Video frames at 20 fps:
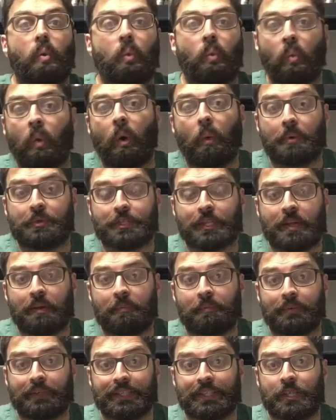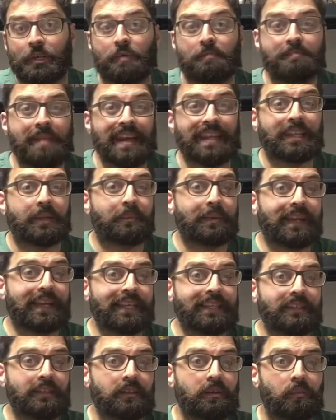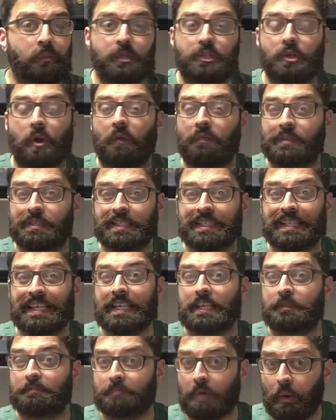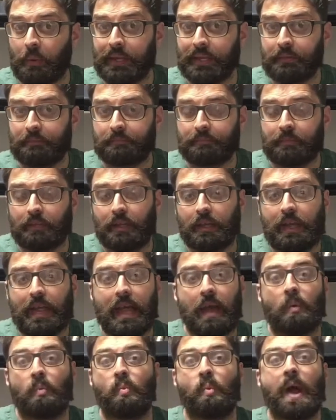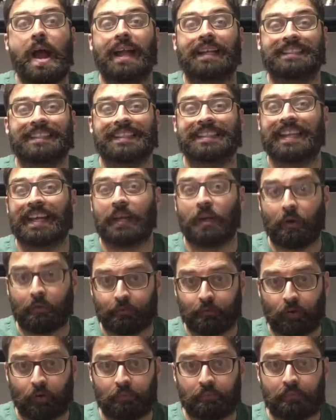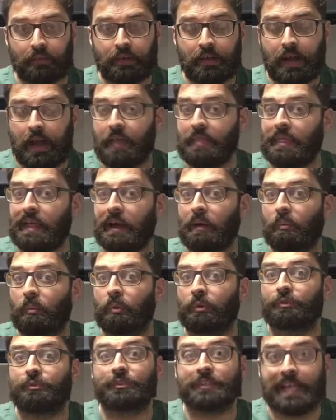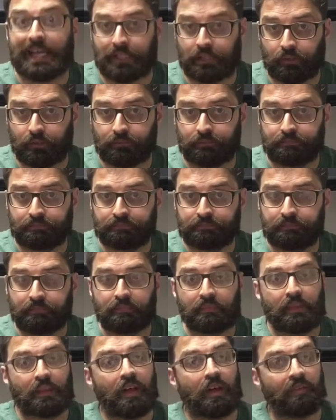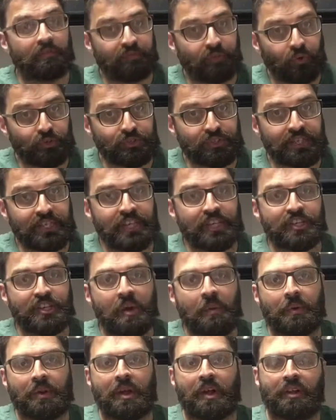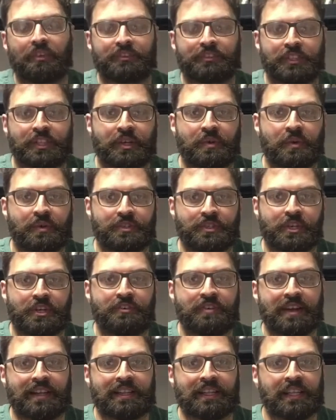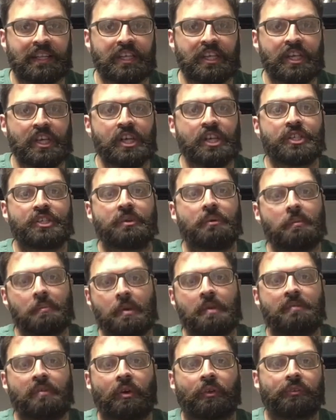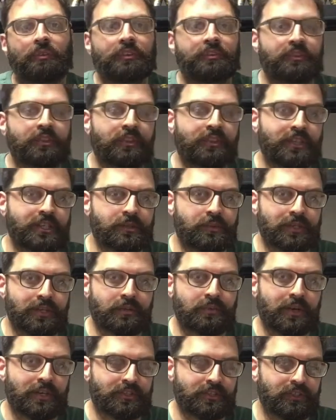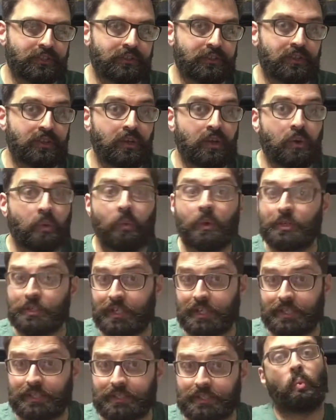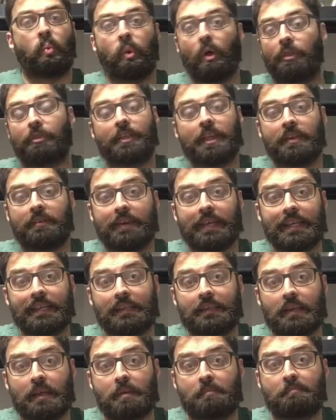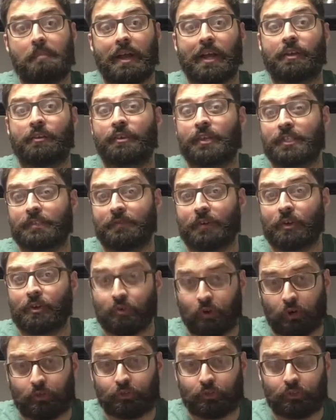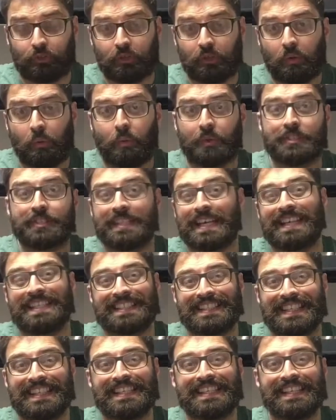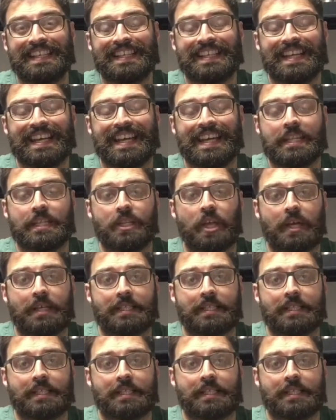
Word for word: what was the company who made the plane, which obviously is Boeing, and where did it take off from? And that was Seattle. Unfortunately, no one answered the question correctly, so we'll move on to this week's question, which is what theory by Christopher Cockerell was tested in